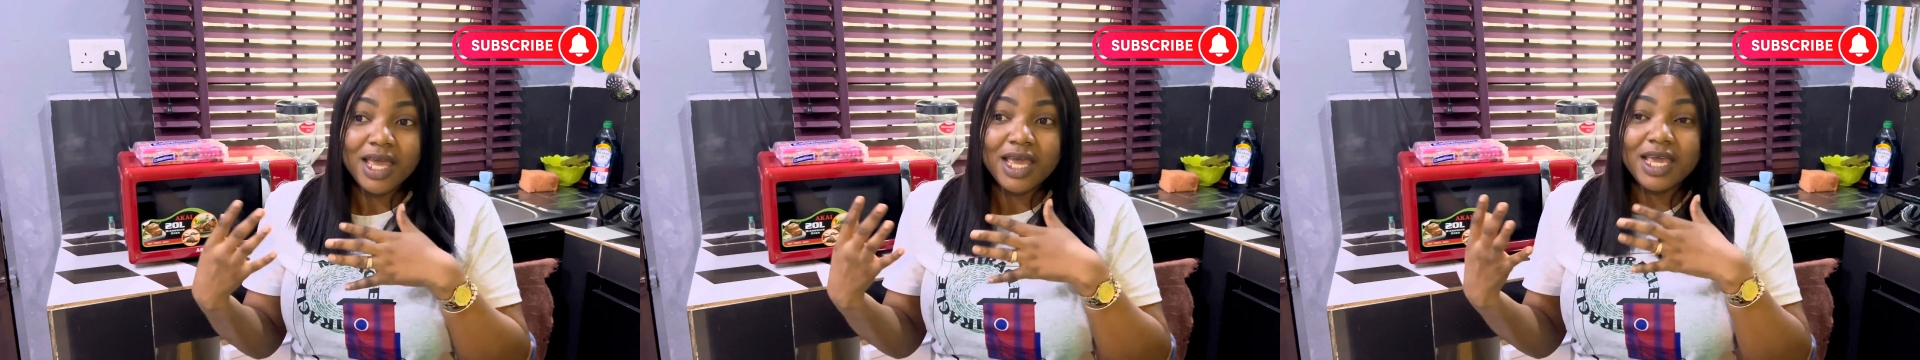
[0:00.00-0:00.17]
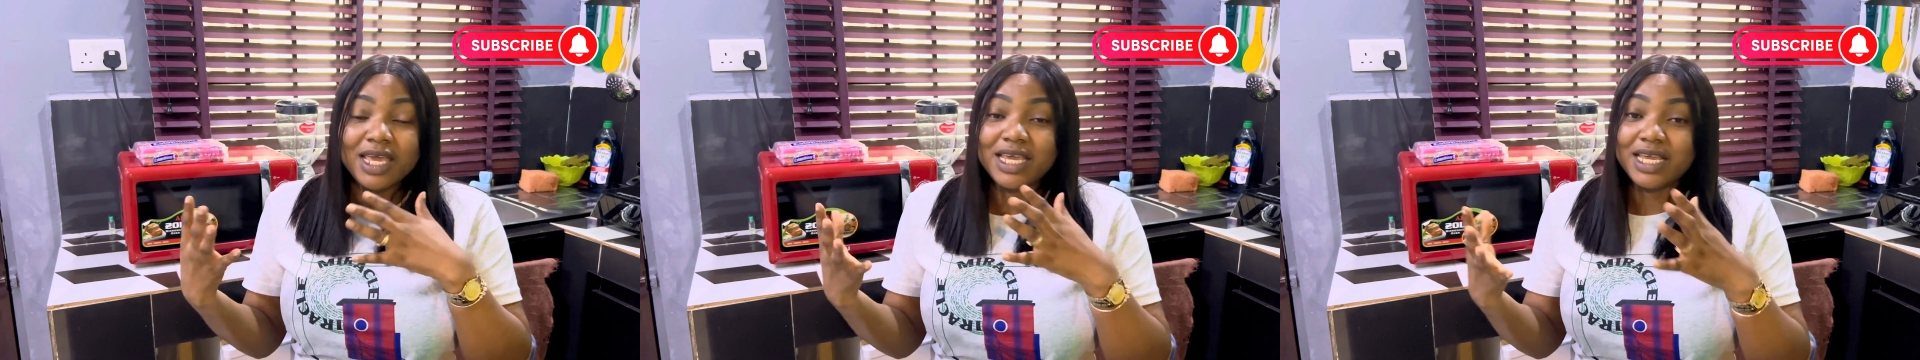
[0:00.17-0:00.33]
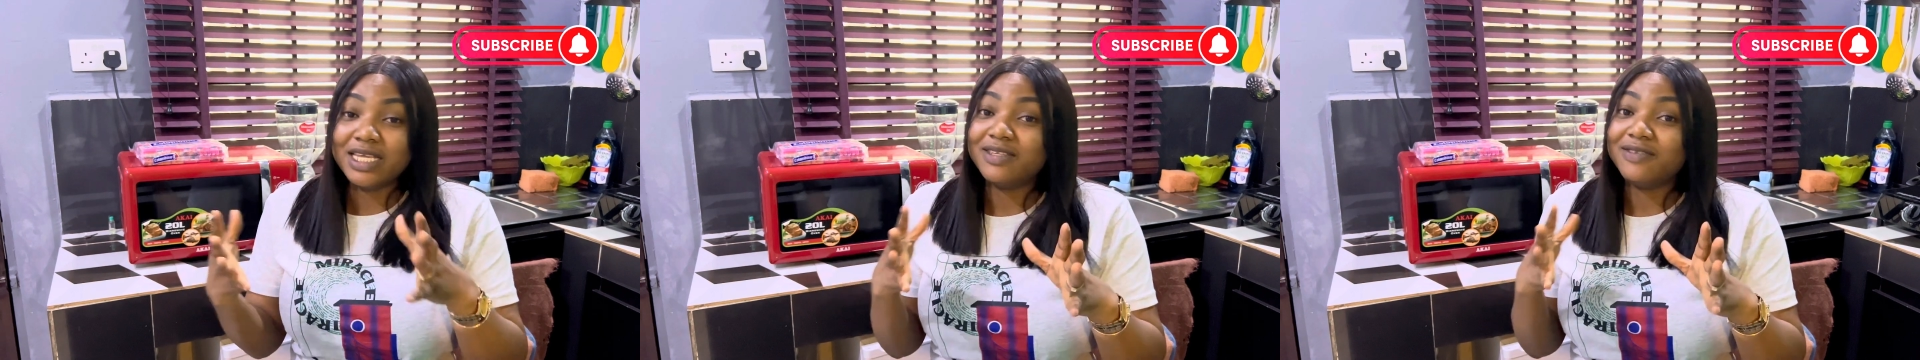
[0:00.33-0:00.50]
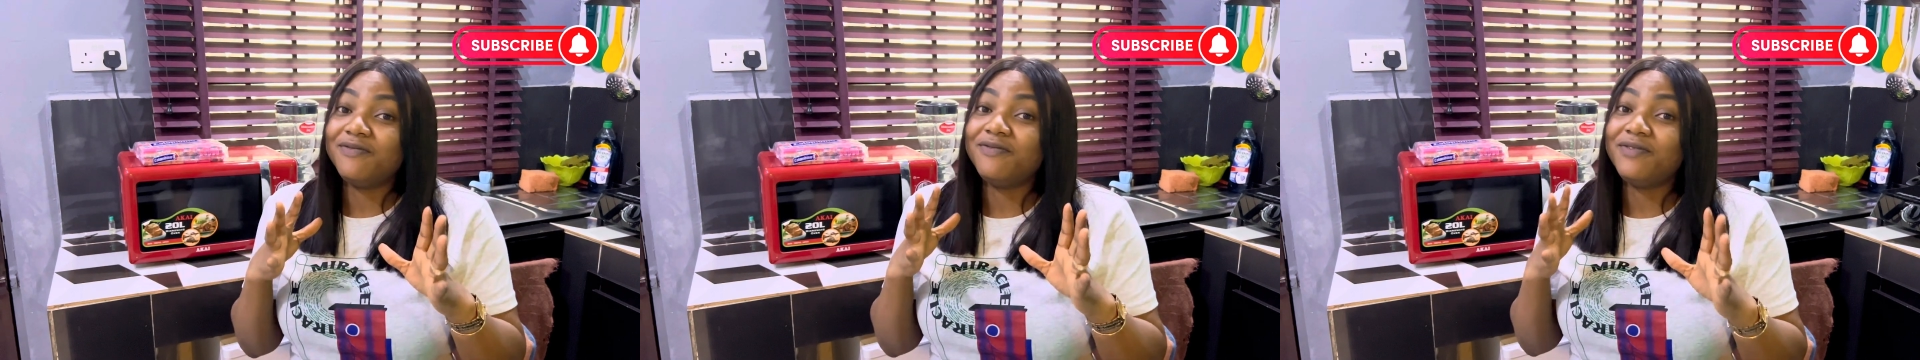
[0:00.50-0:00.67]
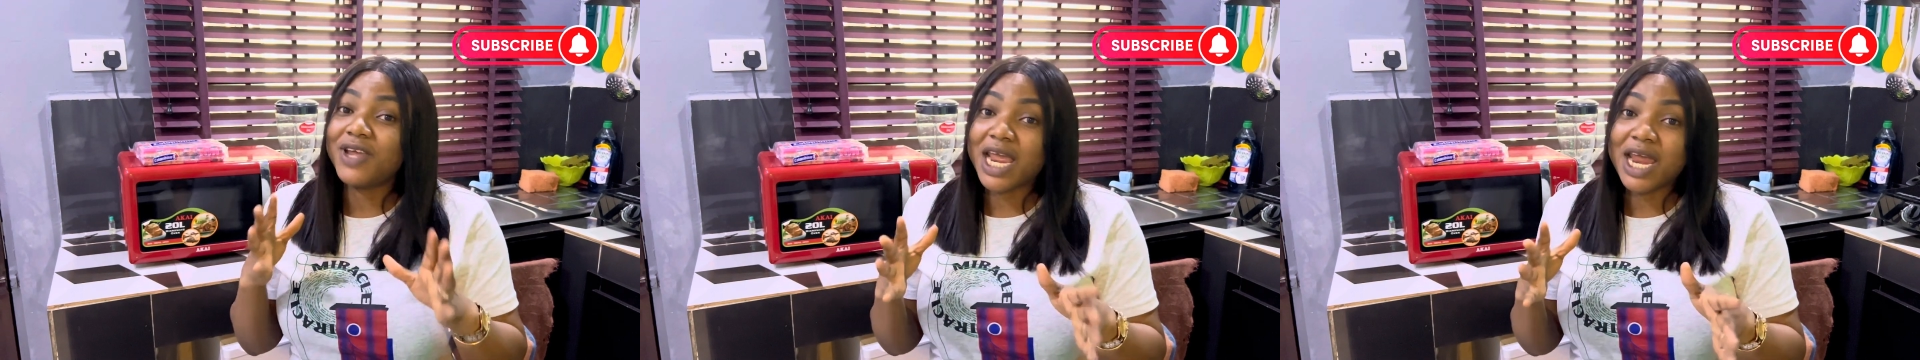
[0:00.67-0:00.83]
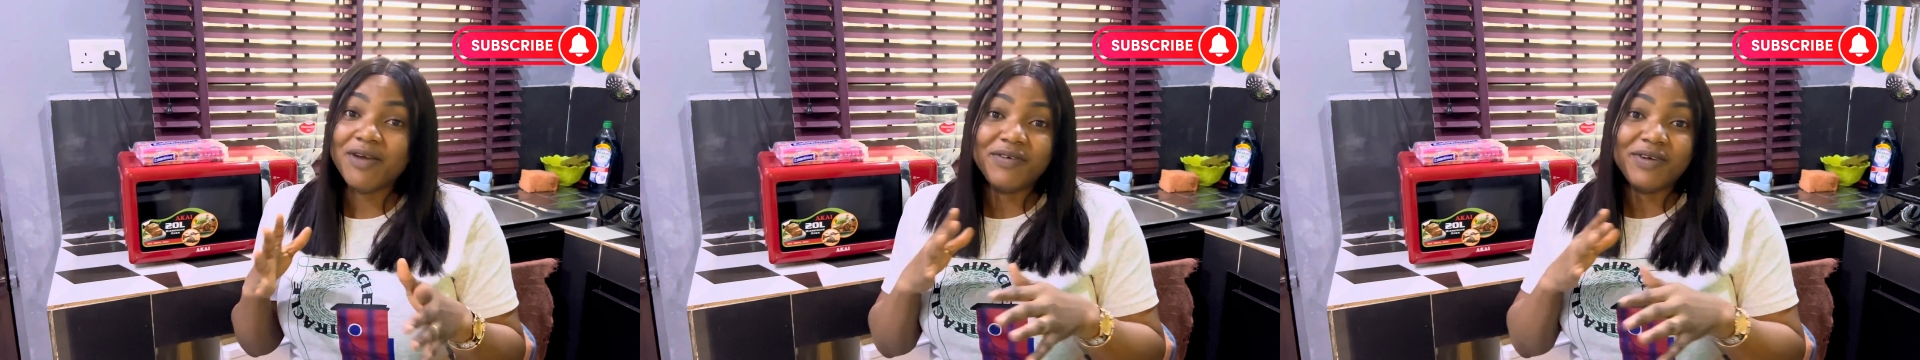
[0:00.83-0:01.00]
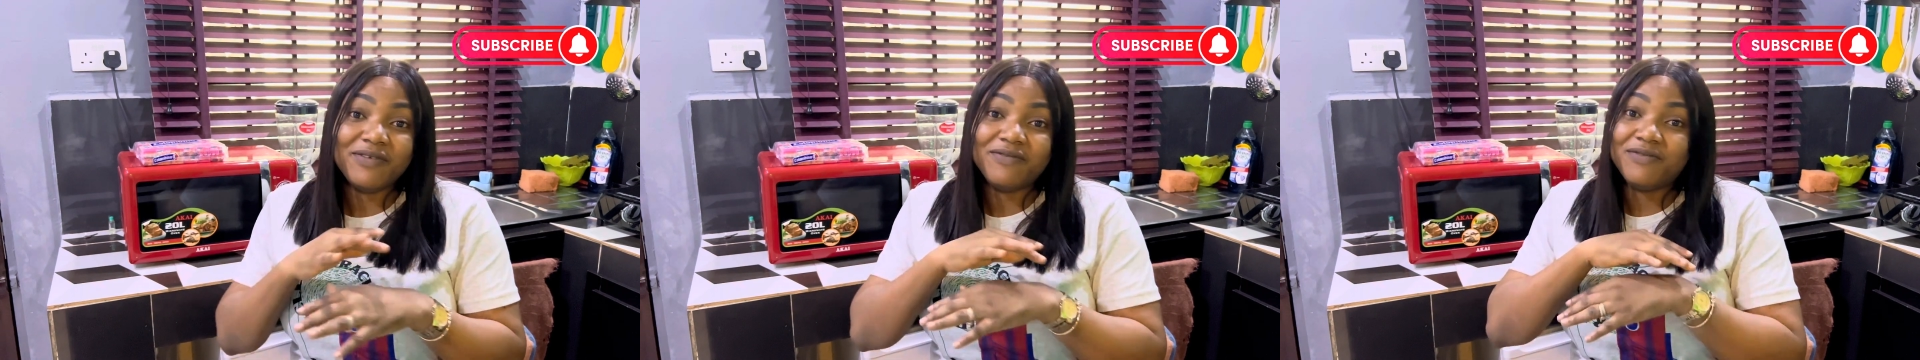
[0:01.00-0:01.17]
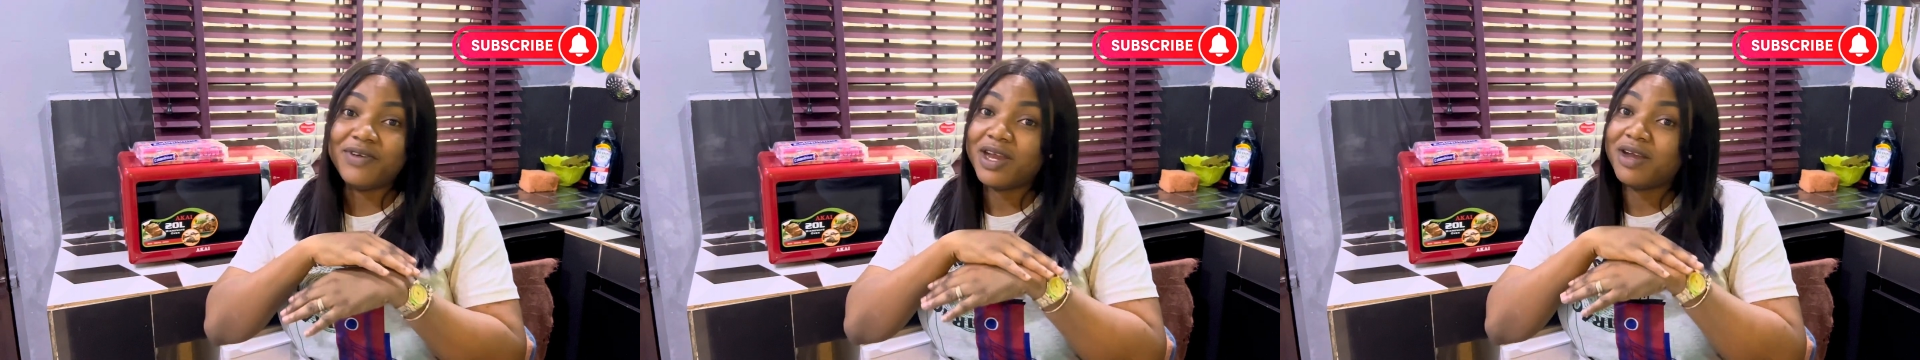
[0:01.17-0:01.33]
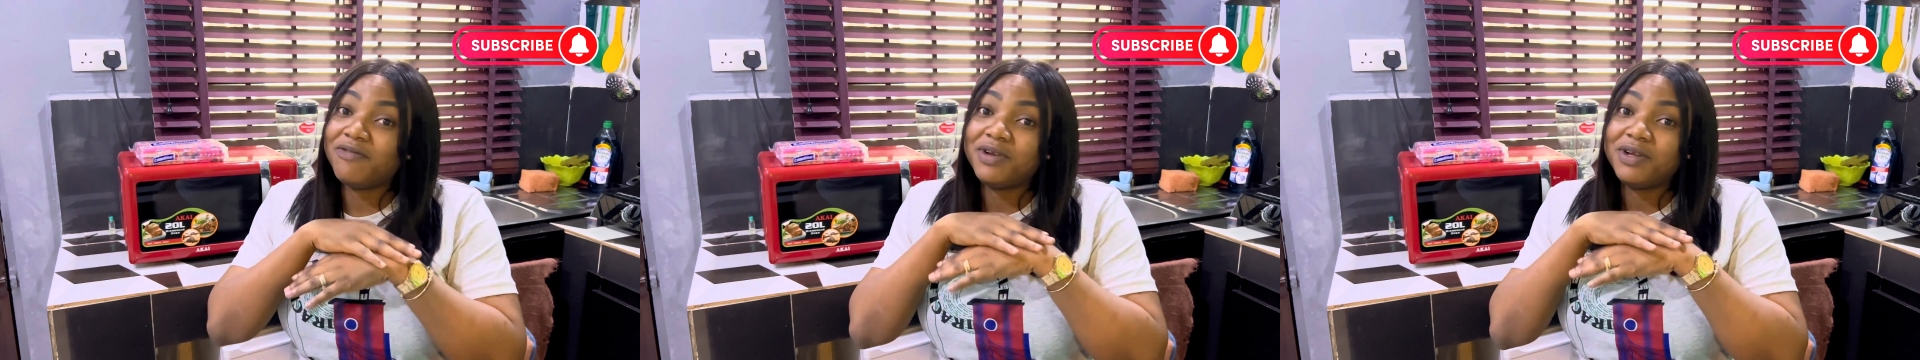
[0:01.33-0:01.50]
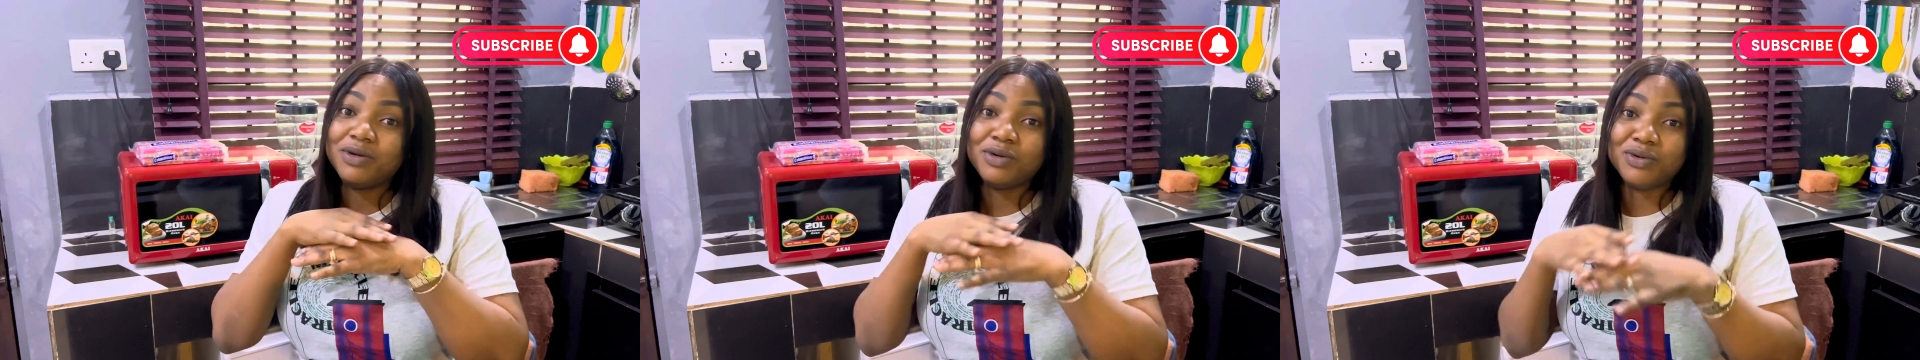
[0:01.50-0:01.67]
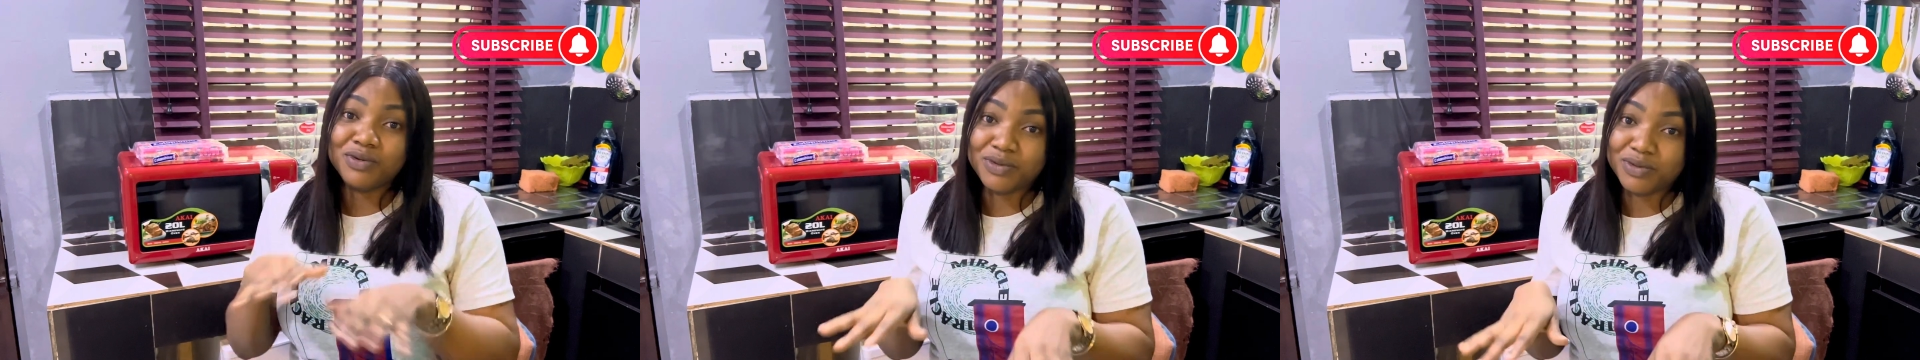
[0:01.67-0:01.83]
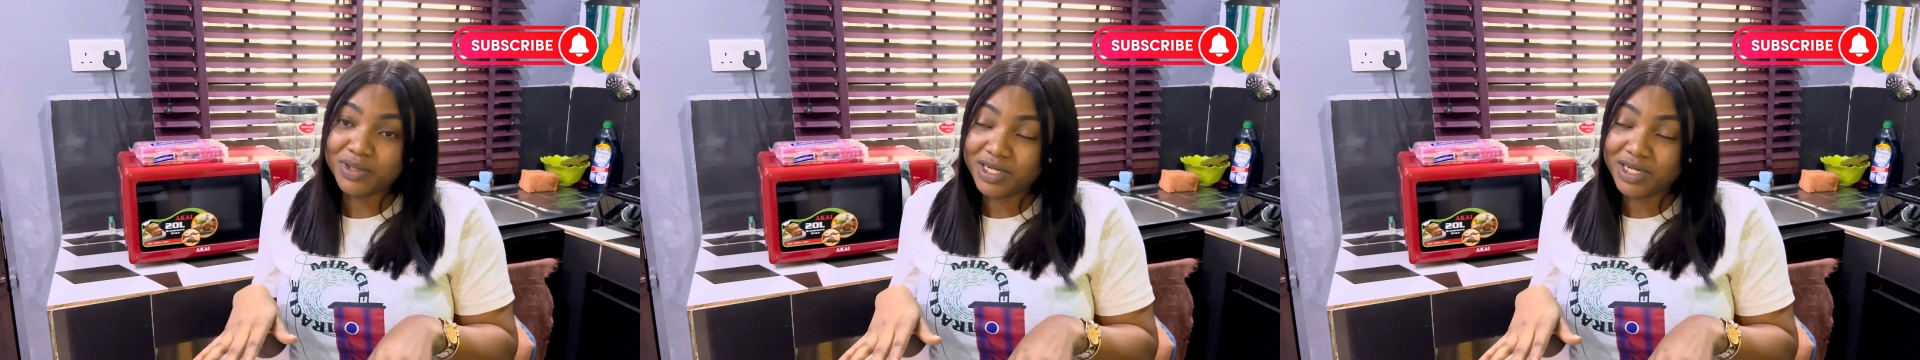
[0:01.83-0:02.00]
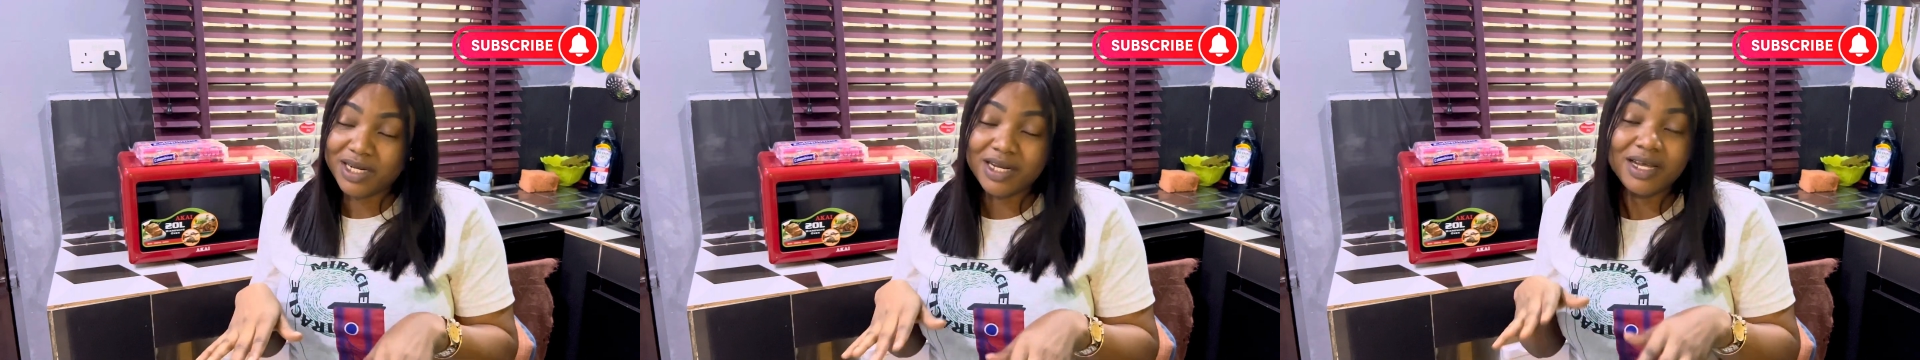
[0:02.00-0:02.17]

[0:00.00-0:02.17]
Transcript: he's very very good